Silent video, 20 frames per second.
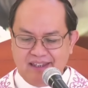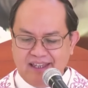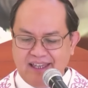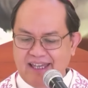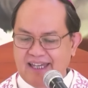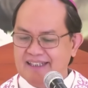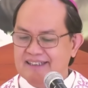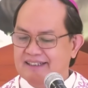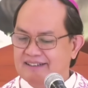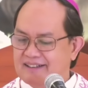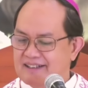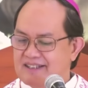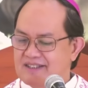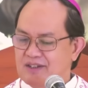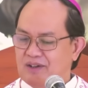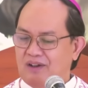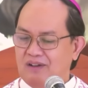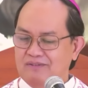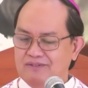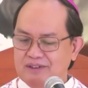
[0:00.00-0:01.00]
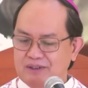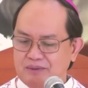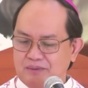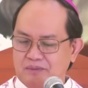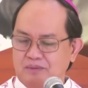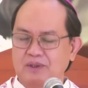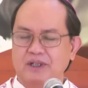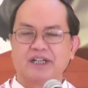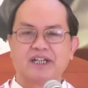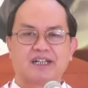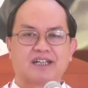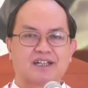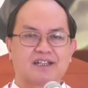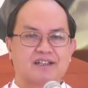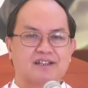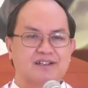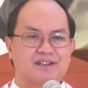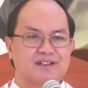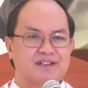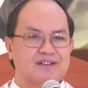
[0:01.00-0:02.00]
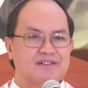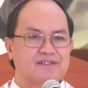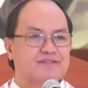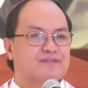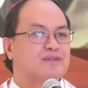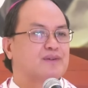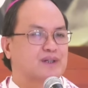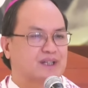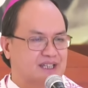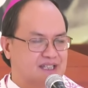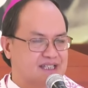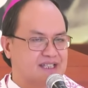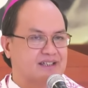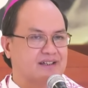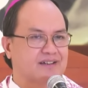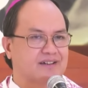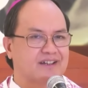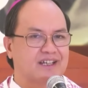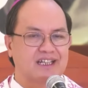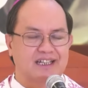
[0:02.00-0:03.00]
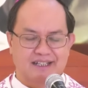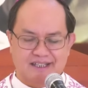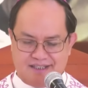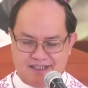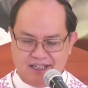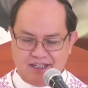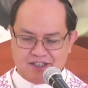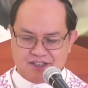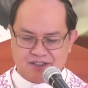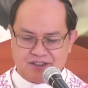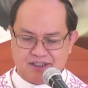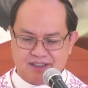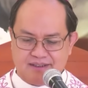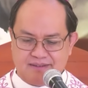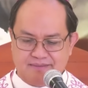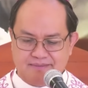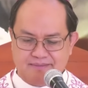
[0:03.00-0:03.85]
and a resolve to work for its realization